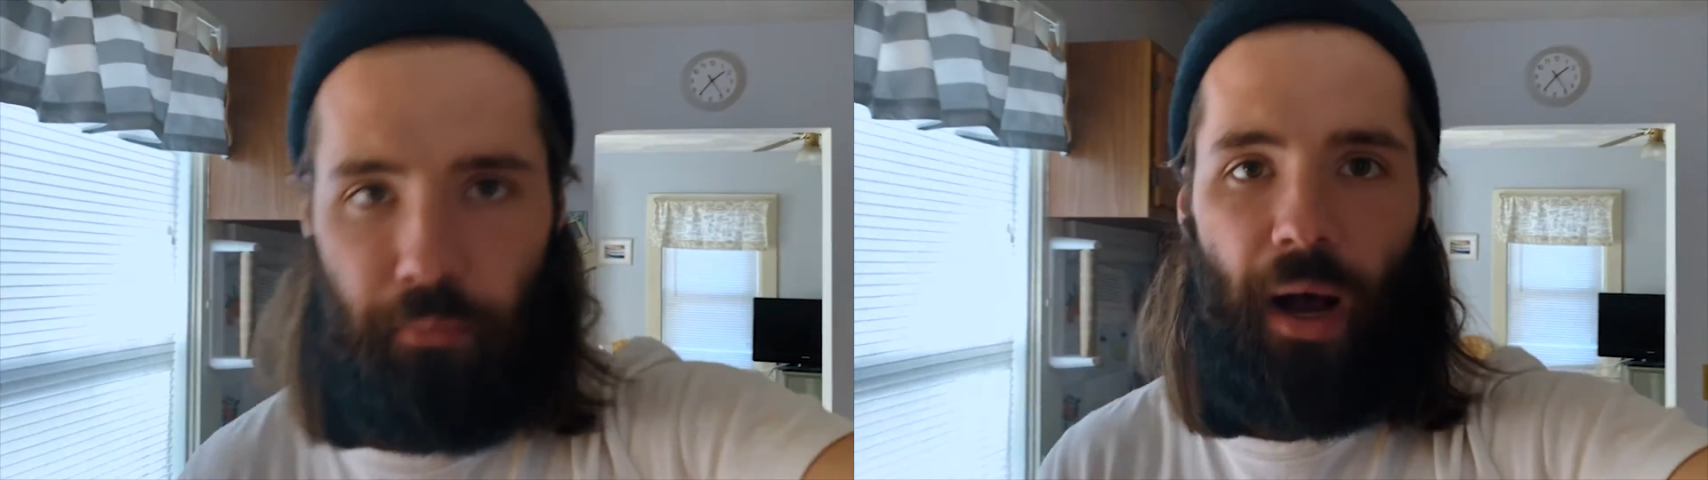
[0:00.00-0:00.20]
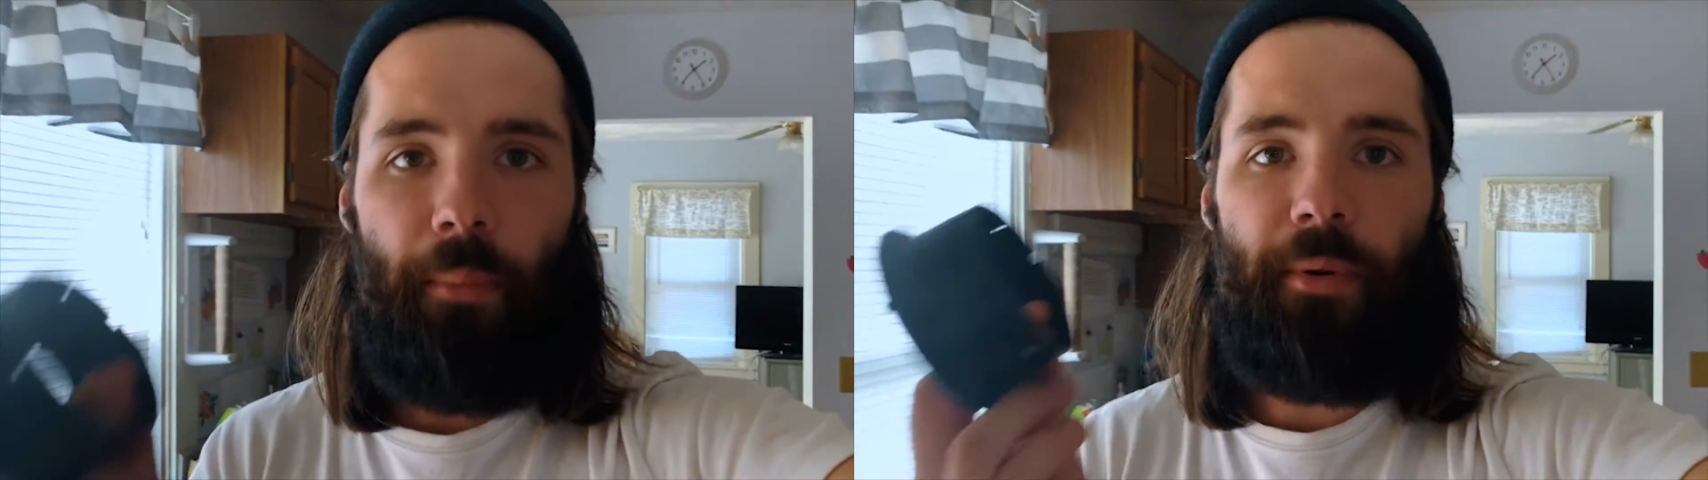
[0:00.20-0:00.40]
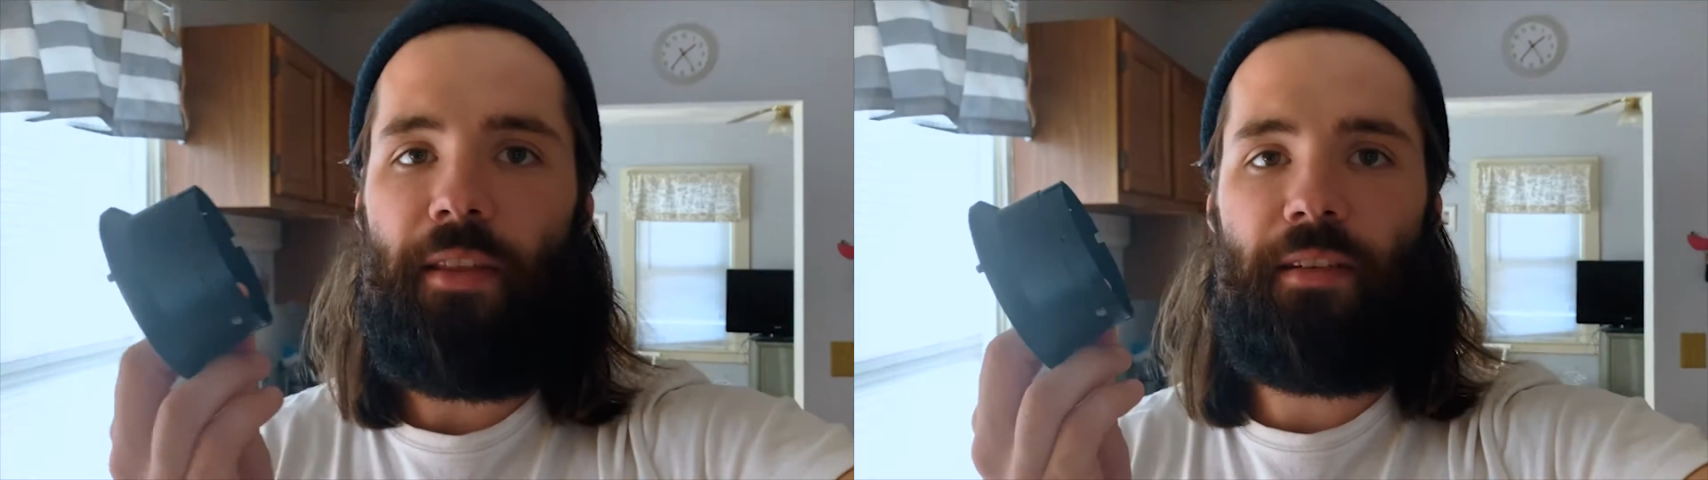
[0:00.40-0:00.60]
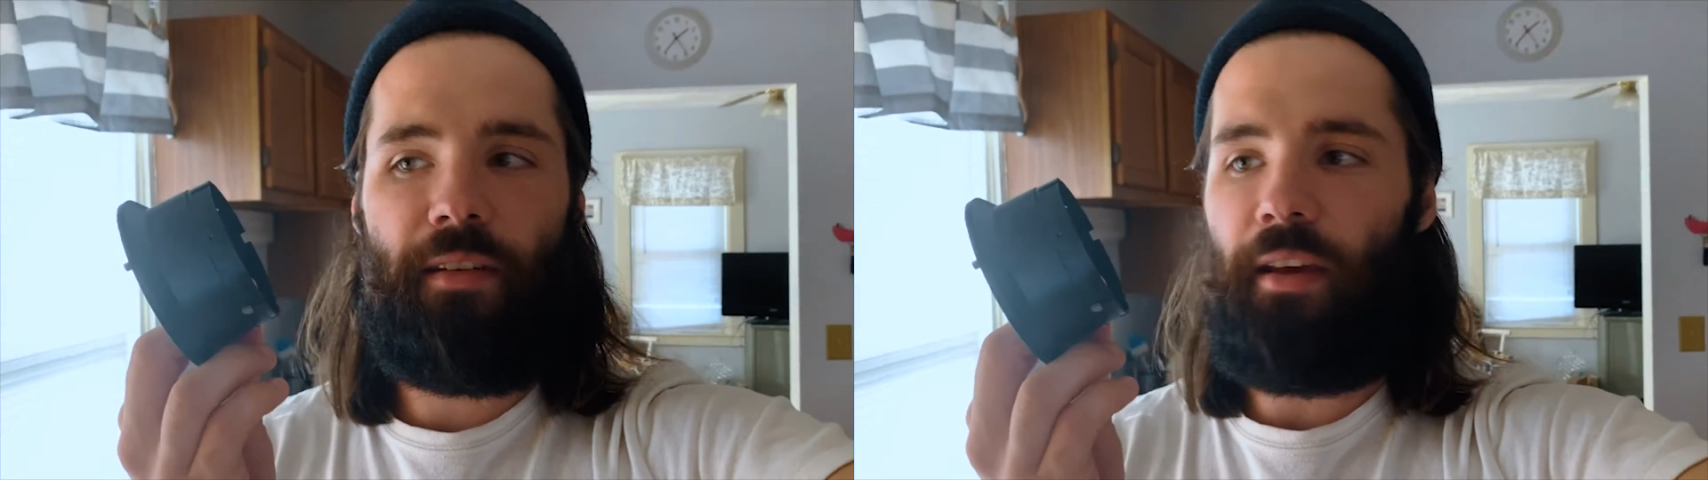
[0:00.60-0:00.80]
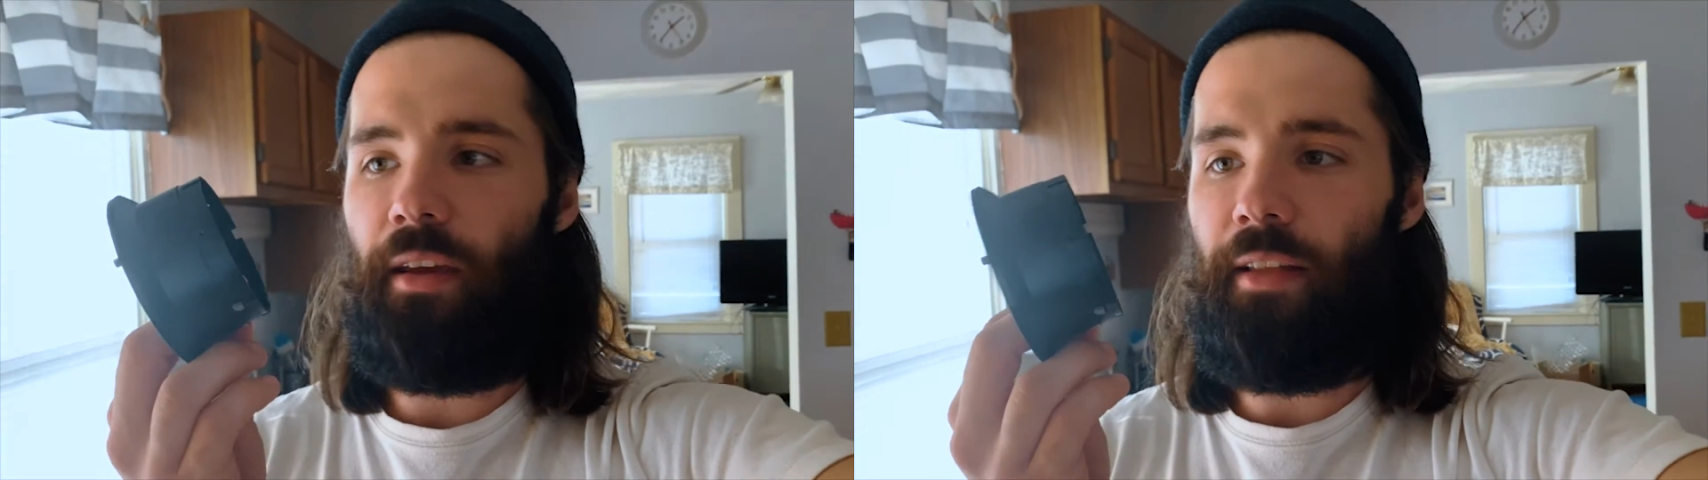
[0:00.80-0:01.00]
Pop in this
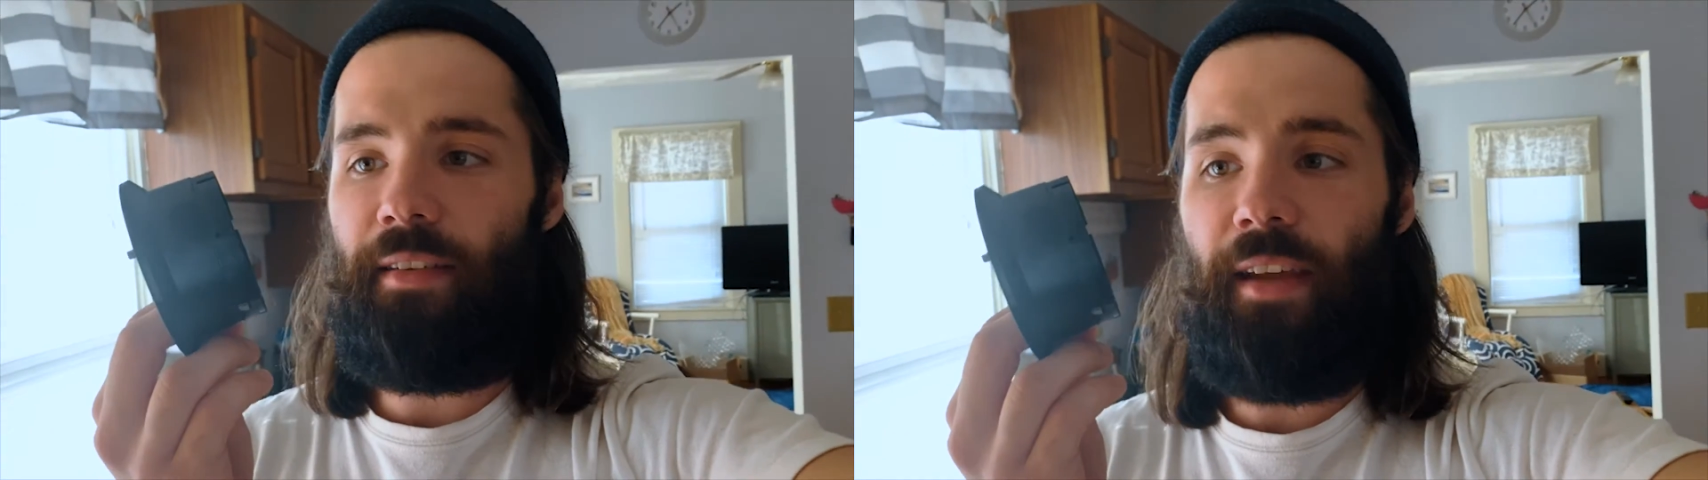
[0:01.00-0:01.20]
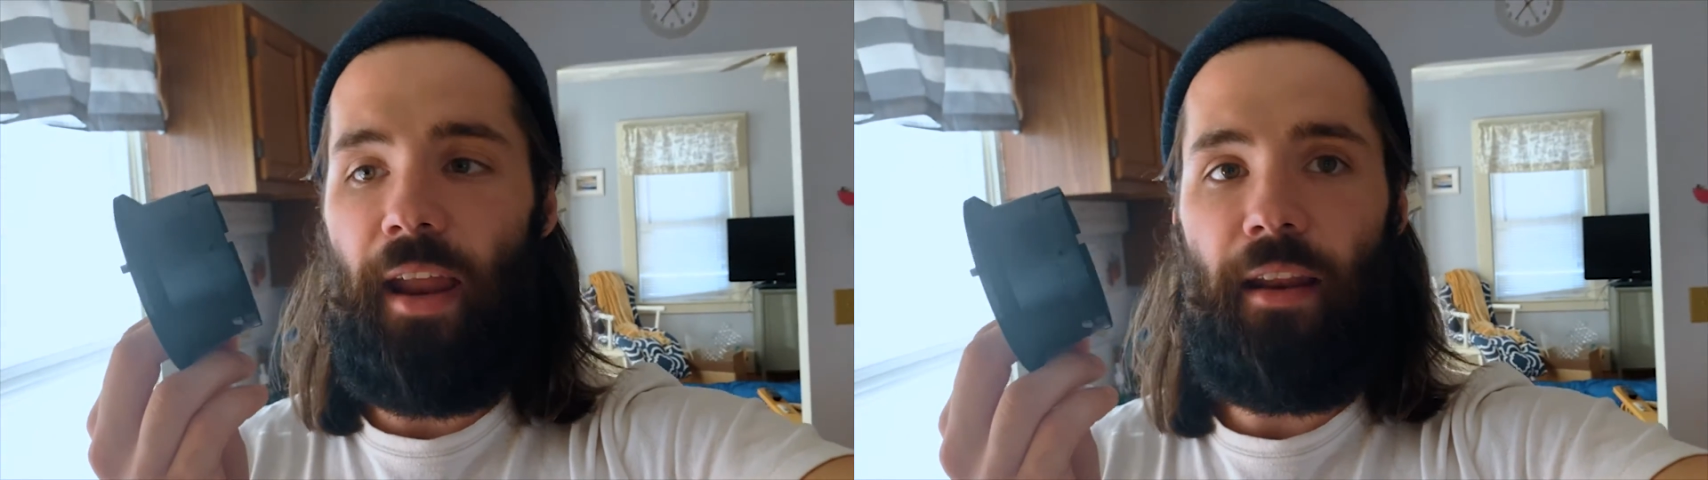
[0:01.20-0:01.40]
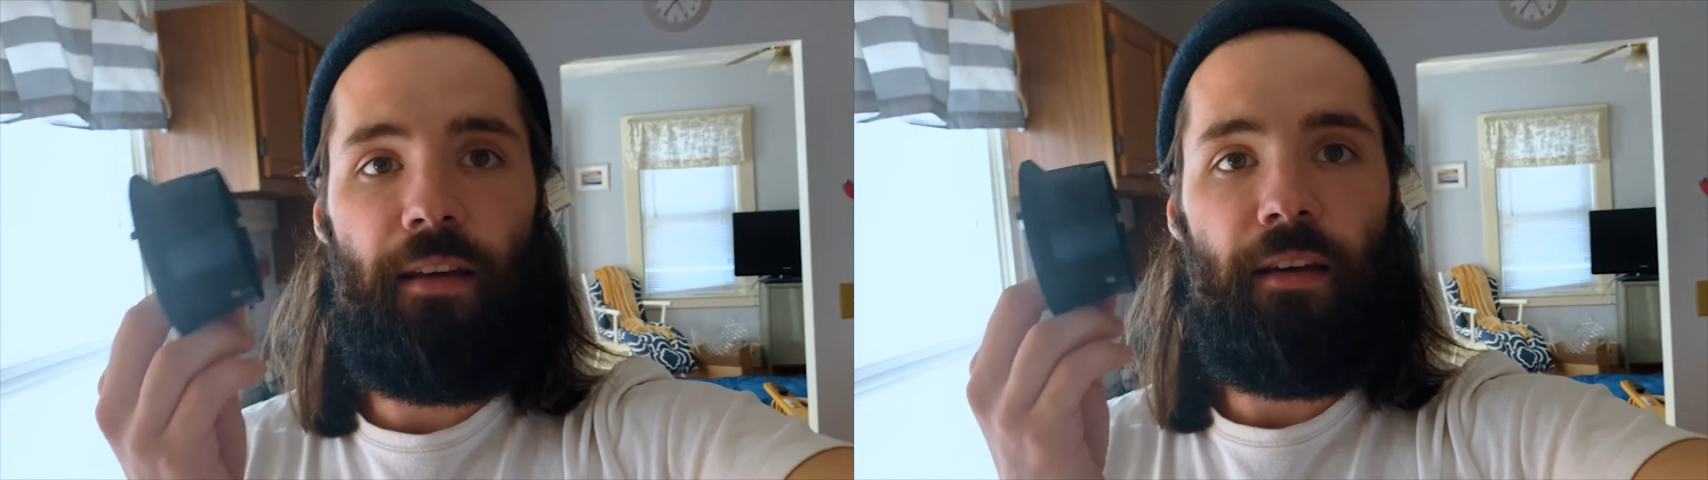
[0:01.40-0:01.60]
thing. That's it.